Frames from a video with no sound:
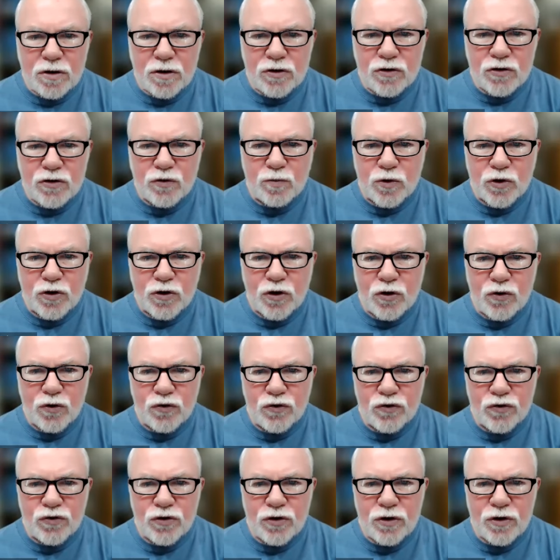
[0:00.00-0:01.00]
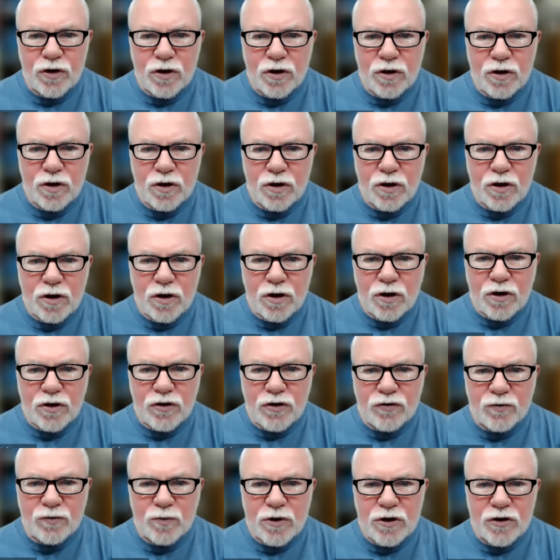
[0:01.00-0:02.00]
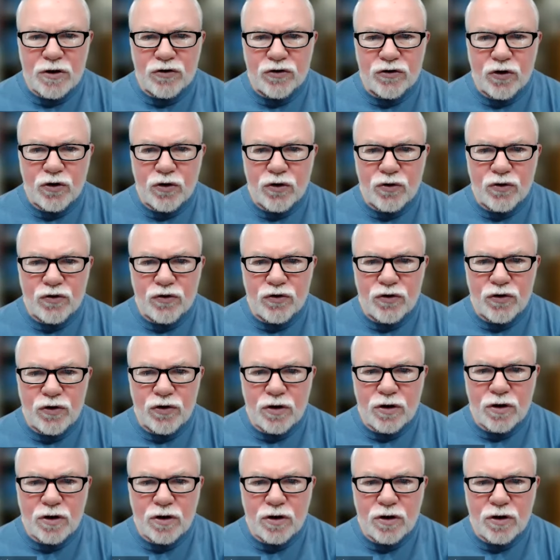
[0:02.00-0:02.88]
humor coach, speech coach